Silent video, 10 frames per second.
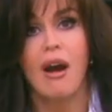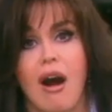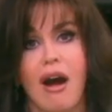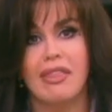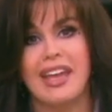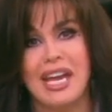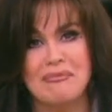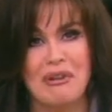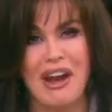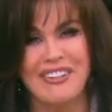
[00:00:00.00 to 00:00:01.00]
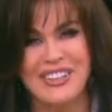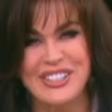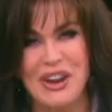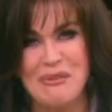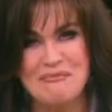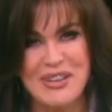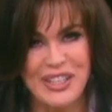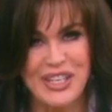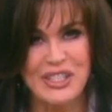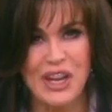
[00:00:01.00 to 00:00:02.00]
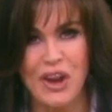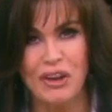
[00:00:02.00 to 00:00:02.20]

on the hit Bravo show $1 Million